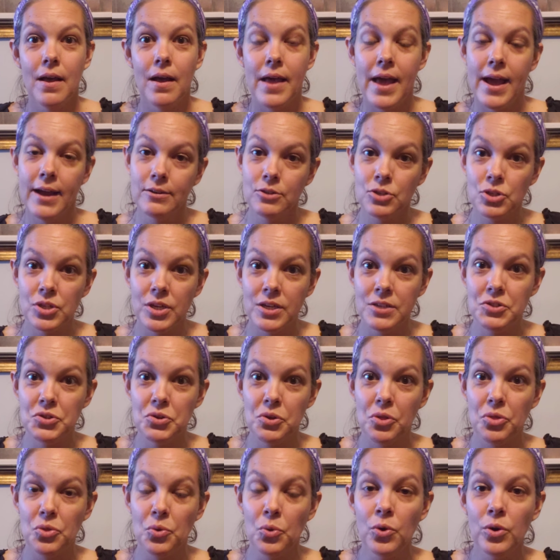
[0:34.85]
Exercise your
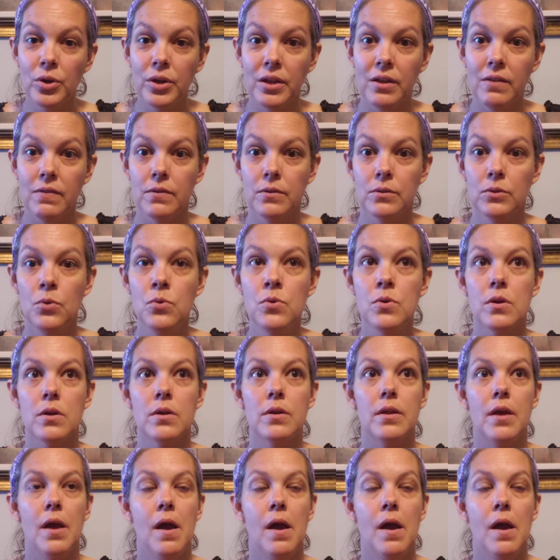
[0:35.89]
authority in the Lord.